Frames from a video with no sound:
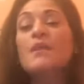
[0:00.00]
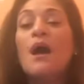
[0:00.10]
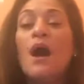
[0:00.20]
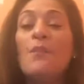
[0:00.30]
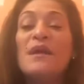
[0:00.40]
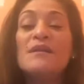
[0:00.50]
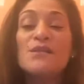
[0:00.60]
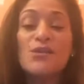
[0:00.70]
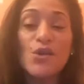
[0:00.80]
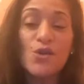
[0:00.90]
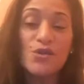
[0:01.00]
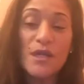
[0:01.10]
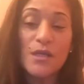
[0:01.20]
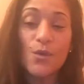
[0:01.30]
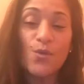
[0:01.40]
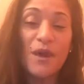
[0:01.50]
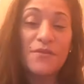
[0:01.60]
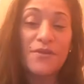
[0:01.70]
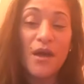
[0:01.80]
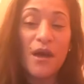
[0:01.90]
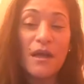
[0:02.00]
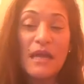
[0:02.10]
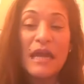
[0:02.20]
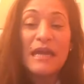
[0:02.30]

Um, it is associated with the